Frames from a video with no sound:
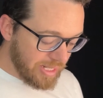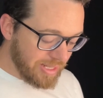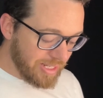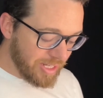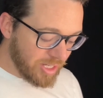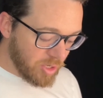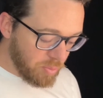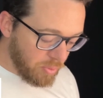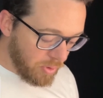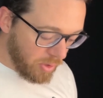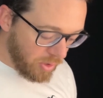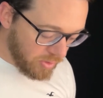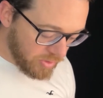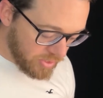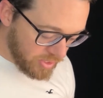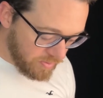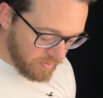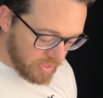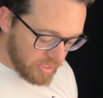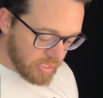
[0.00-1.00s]
the
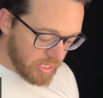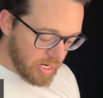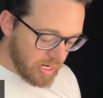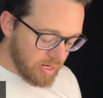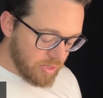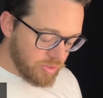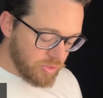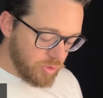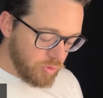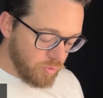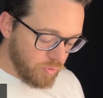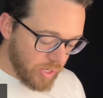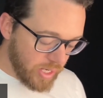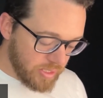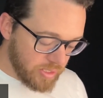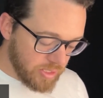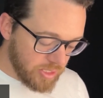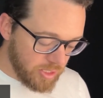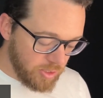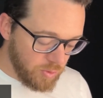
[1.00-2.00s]
compulsive desire to
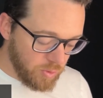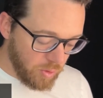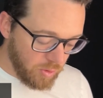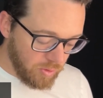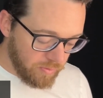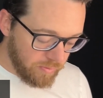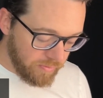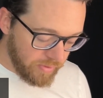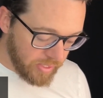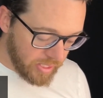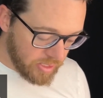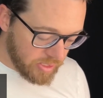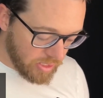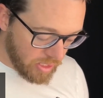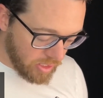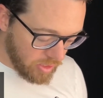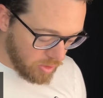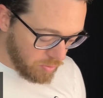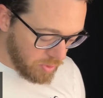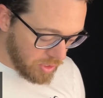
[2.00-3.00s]
rescue or fix
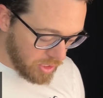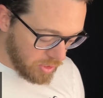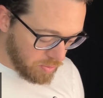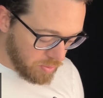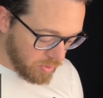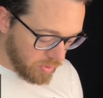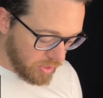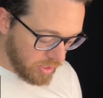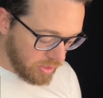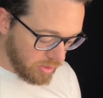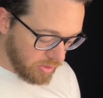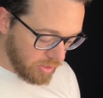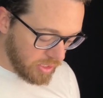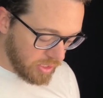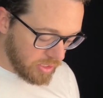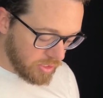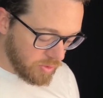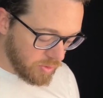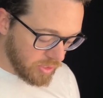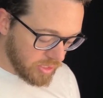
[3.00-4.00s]
other people and
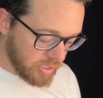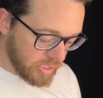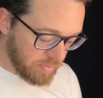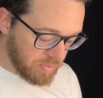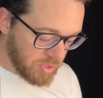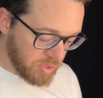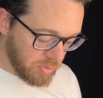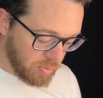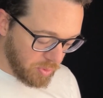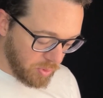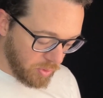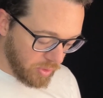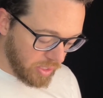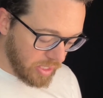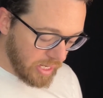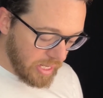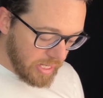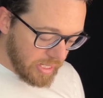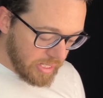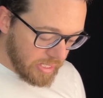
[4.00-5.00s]
learning to accept support
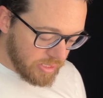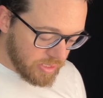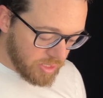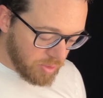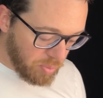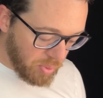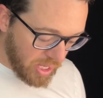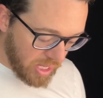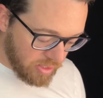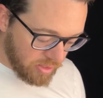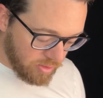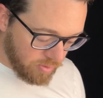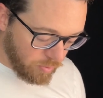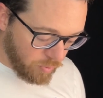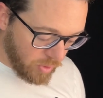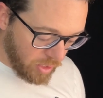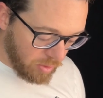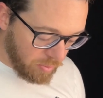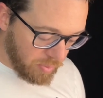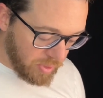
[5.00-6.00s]
is the path of
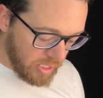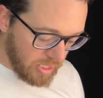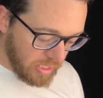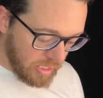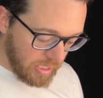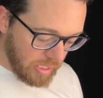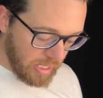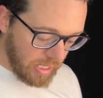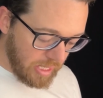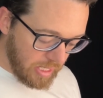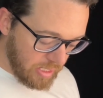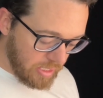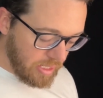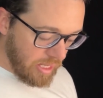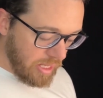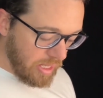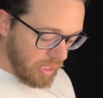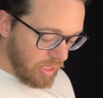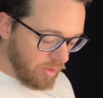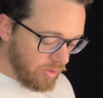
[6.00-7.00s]
well being and
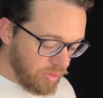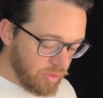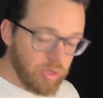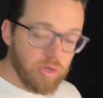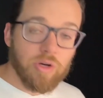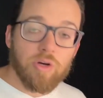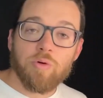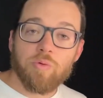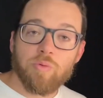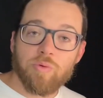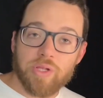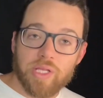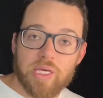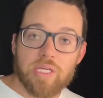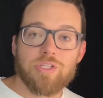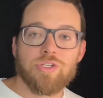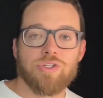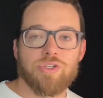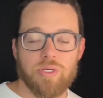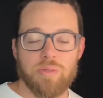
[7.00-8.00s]
healthier
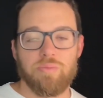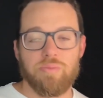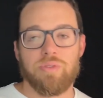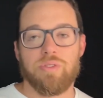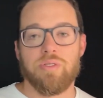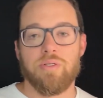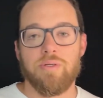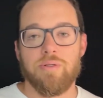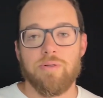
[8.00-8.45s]
relationships